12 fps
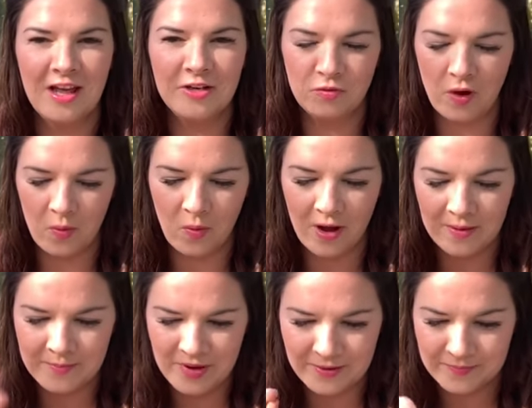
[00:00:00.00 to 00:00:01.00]
like dry
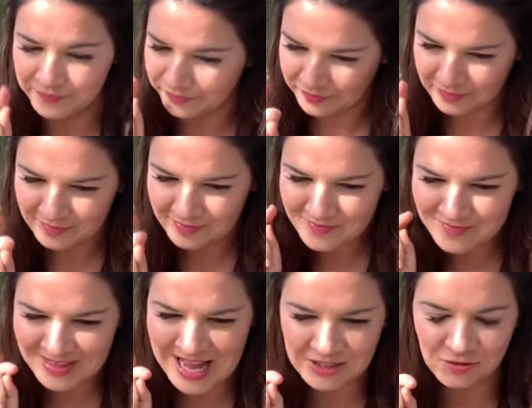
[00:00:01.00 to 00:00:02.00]
wine, but
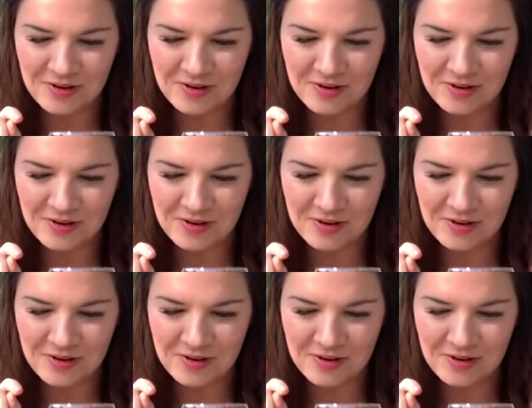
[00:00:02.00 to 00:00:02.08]
that's